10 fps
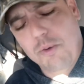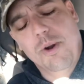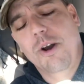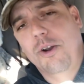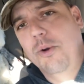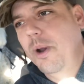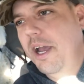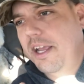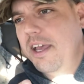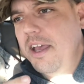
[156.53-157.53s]
real
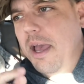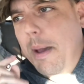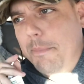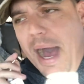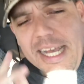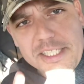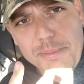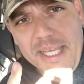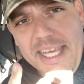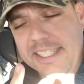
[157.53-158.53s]
quick,
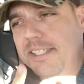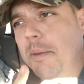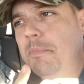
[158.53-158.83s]
possibly get some